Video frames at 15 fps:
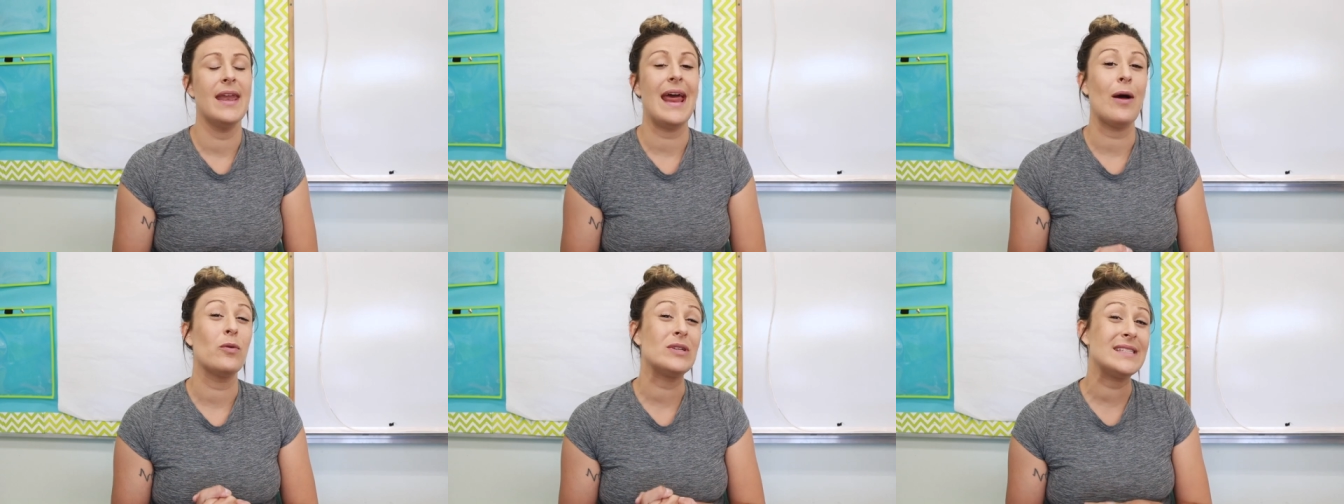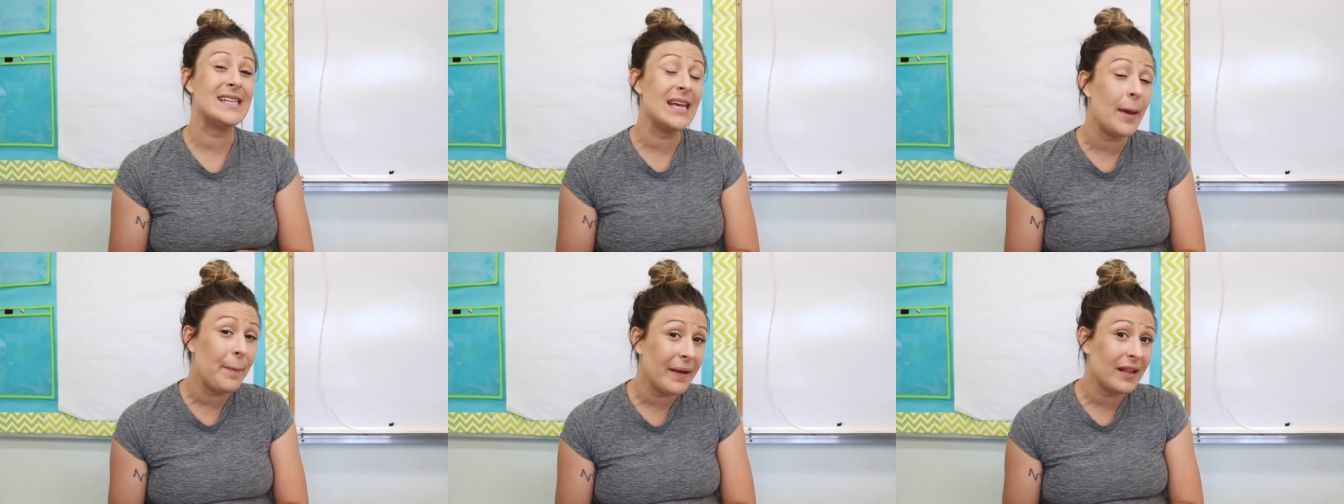Now
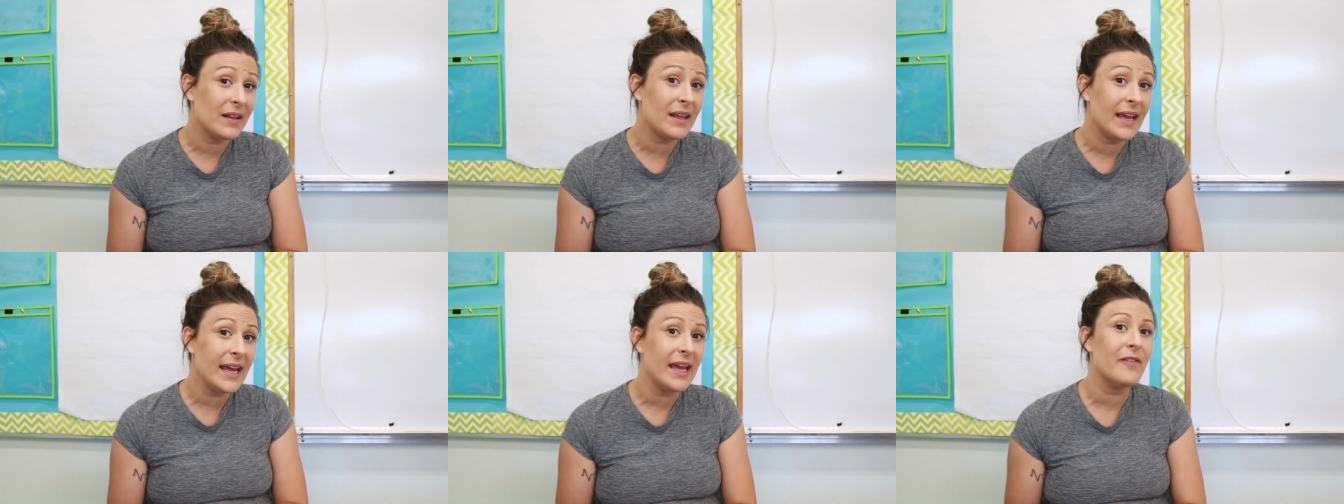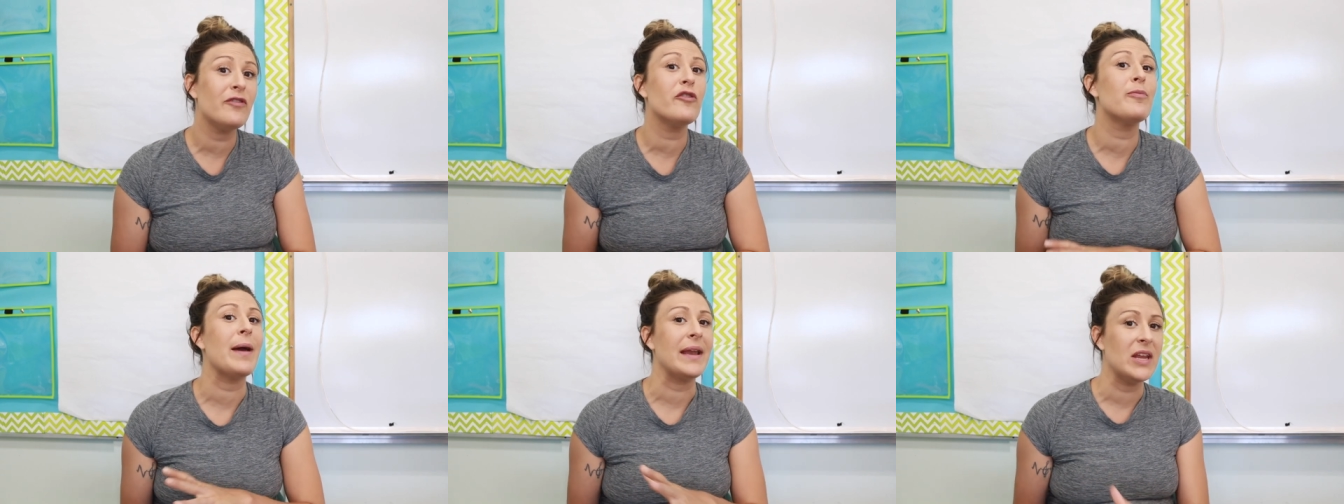typically, if
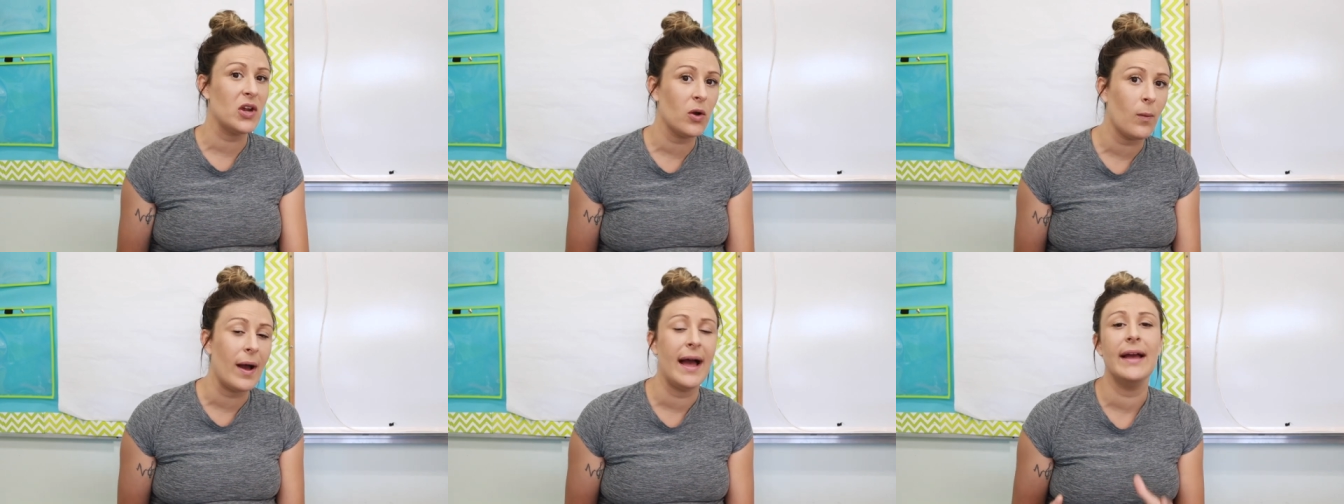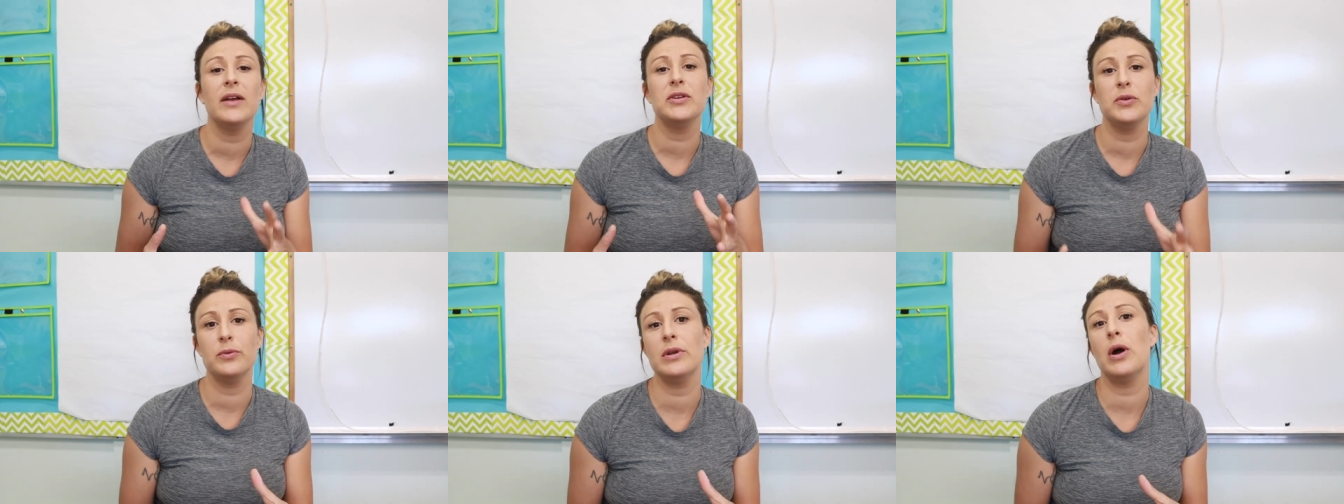you've been here a
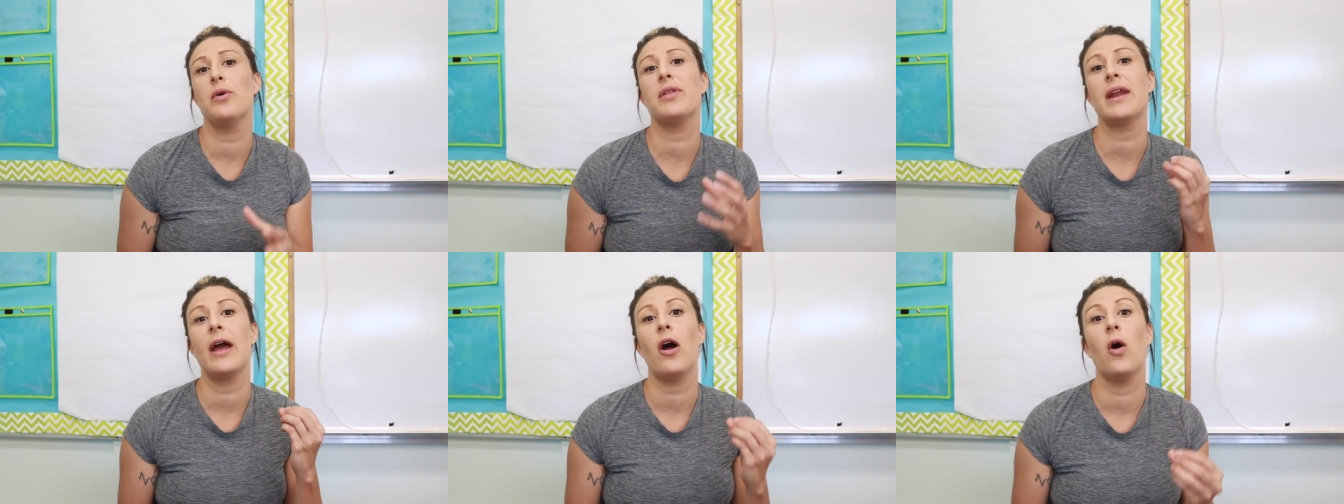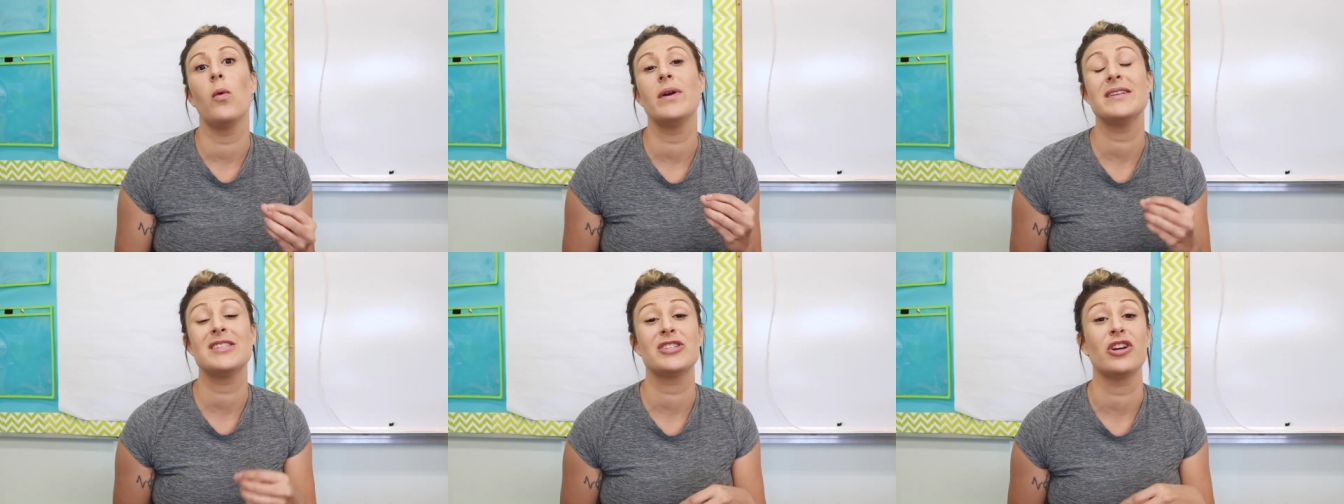while, you know that I
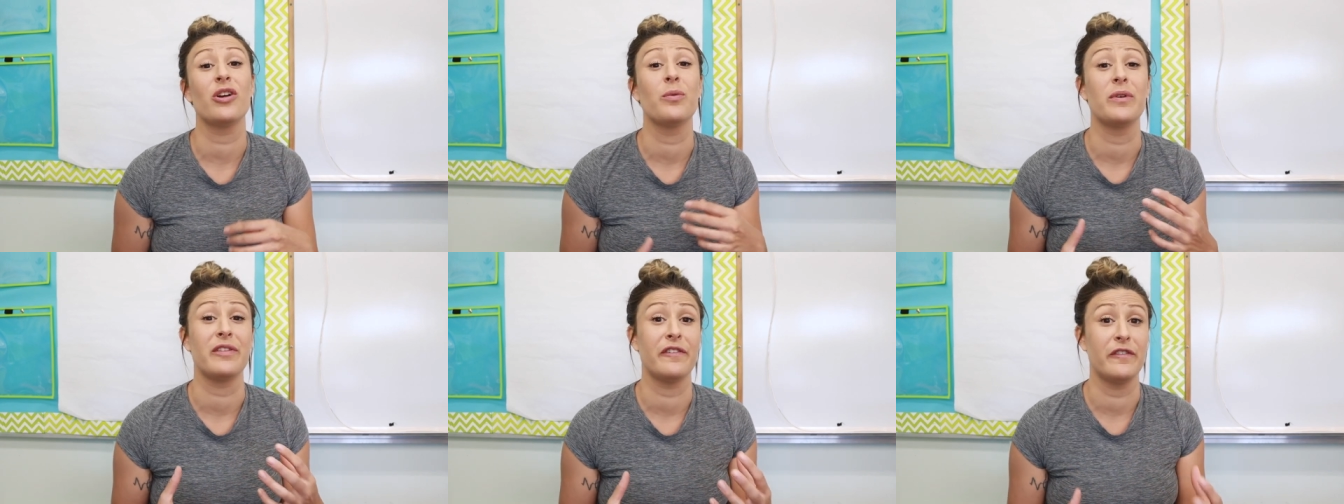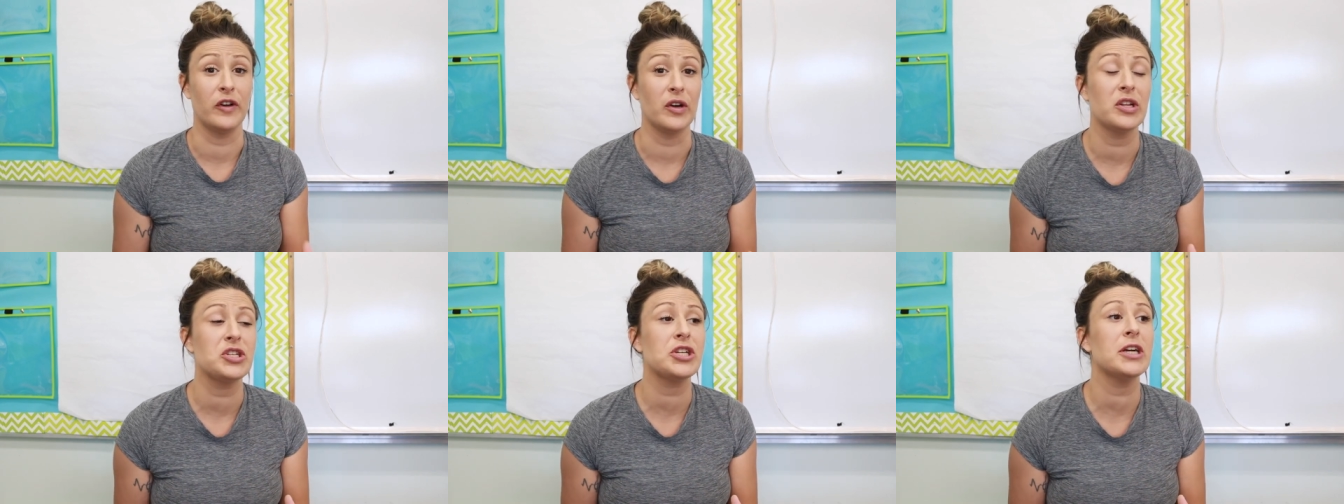always start with
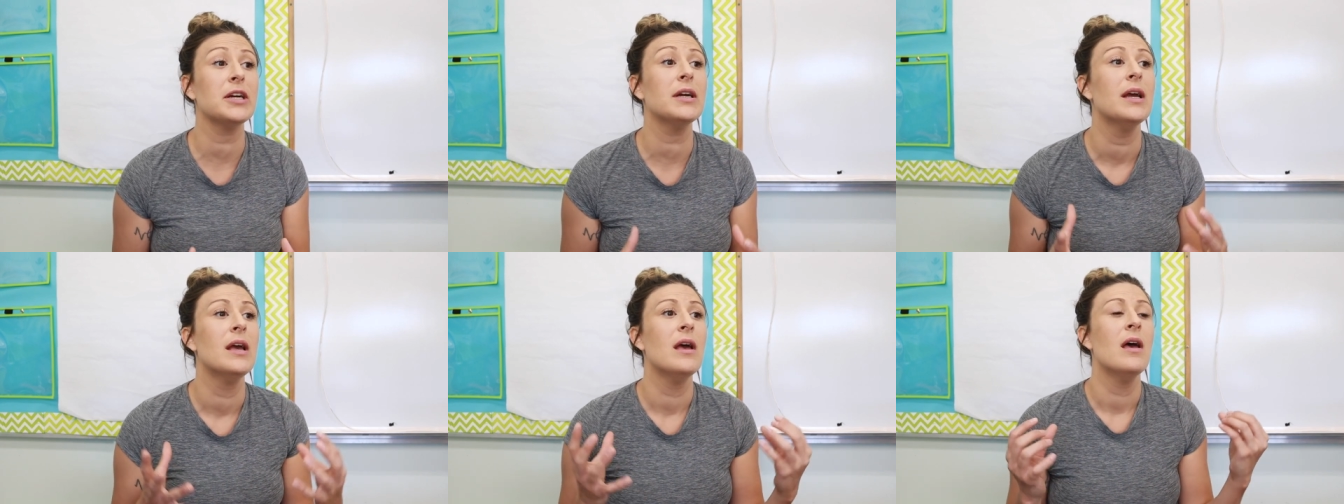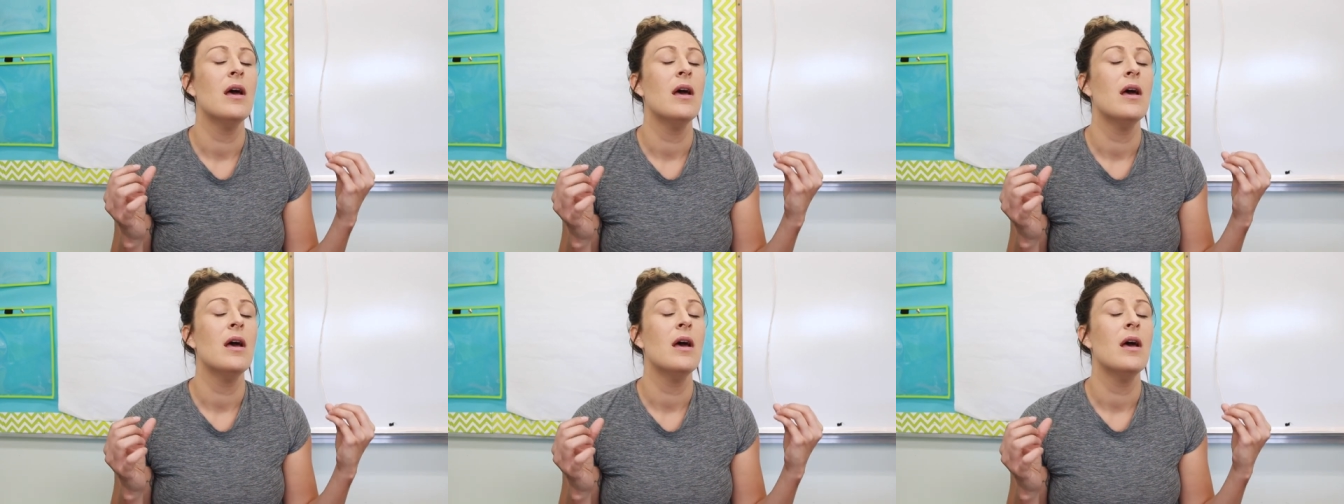furniture,